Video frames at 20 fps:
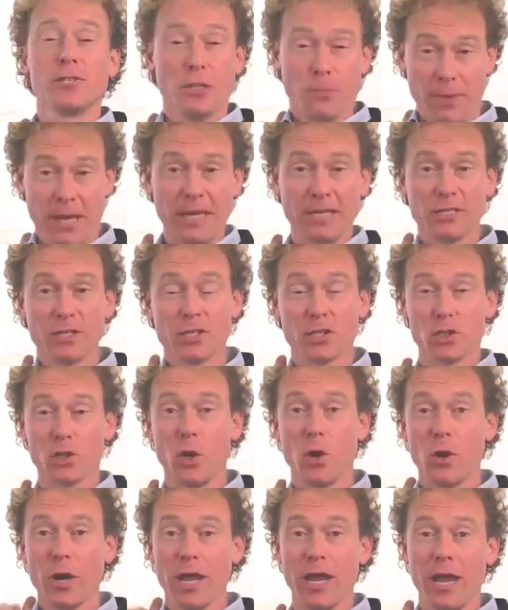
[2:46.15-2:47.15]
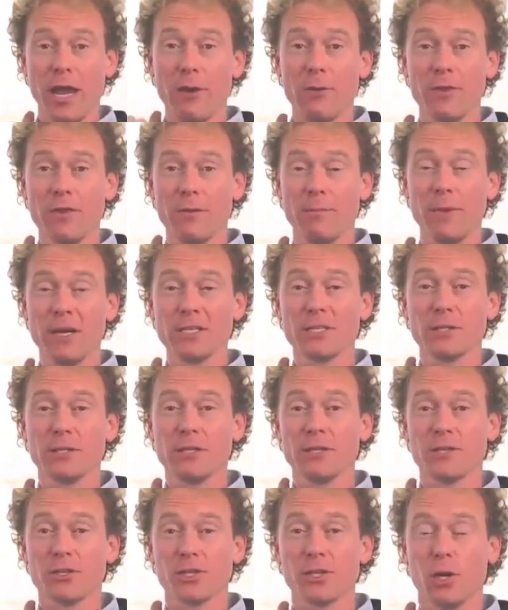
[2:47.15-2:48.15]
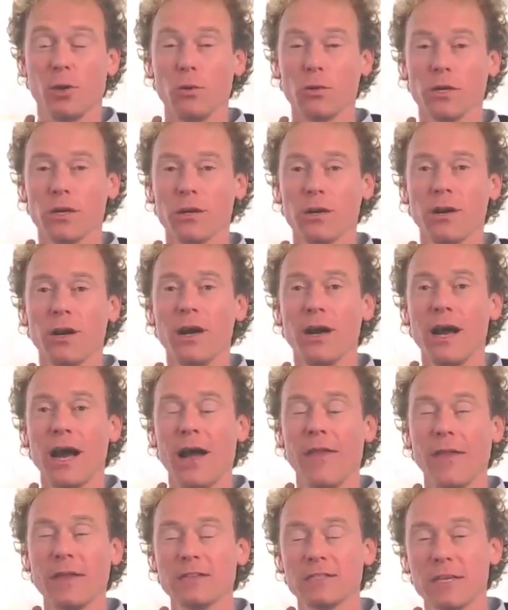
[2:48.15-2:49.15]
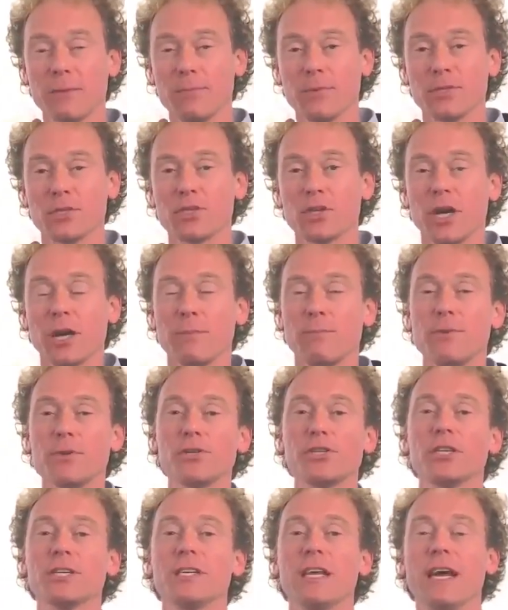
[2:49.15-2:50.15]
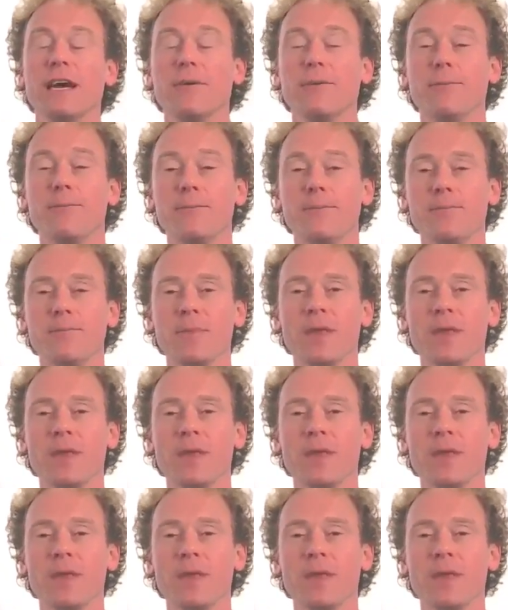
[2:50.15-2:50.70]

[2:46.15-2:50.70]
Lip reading: So you're being strong here in the muscle at the shoulder, and then someone's trying to push it down.